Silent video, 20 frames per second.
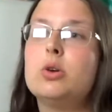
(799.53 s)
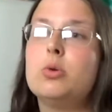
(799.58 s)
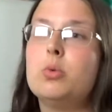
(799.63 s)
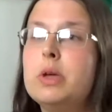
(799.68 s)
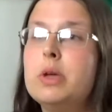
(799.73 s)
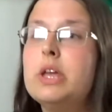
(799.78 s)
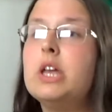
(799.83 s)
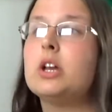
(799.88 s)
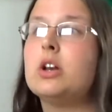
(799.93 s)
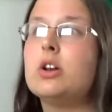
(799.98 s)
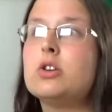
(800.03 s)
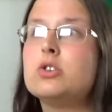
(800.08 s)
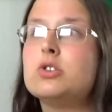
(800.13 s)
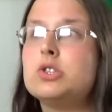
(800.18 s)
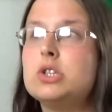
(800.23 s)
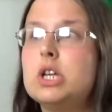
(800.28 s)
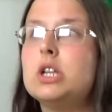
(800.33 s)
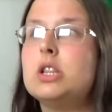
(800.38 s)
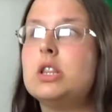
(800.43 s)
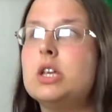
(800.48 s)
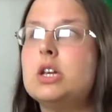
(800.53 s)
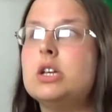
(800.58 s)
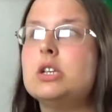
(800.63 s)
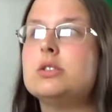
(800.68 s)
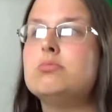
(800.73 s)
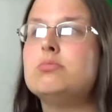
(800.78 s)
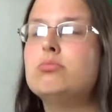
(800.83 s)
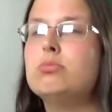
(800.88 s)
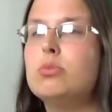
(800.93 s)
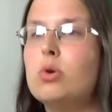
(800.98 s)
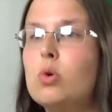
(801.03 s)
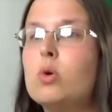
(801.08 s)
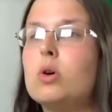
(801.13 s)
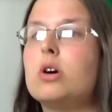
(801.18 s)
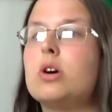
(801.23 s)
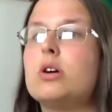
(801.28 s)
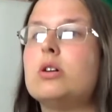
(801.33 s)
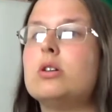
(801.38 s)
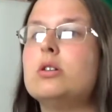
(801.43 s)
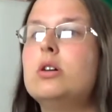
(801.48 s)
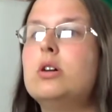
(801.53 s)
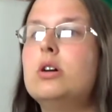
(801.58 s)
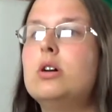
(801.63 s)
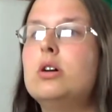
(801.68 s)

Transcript: know we can understand things more